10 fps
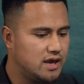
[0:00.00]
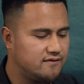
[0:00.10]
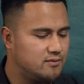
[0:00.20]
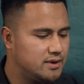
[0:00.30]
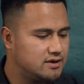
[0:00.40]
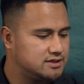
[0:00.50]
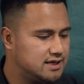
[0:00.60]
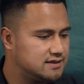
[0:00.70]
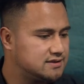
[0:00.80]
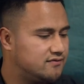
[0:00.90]
have a better
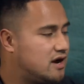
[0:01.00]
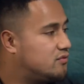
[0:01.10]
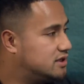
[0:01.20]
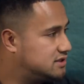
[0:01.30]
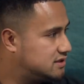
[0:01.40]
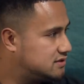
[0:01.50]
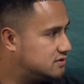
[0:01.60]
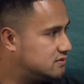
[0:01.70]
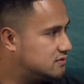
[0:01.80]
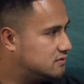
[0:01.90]
chance of outreaching
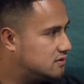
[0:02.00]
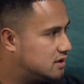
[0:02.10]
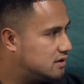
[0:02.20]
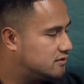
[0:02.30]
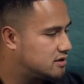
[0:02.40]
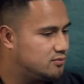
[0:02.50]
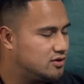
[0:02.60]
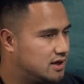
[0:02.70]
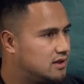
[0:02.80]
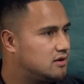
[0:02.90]
to the
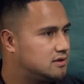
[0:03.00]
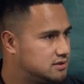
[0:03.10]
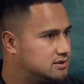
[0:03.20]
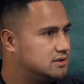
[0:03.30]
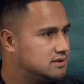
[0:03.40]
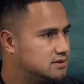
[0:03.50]
community at large.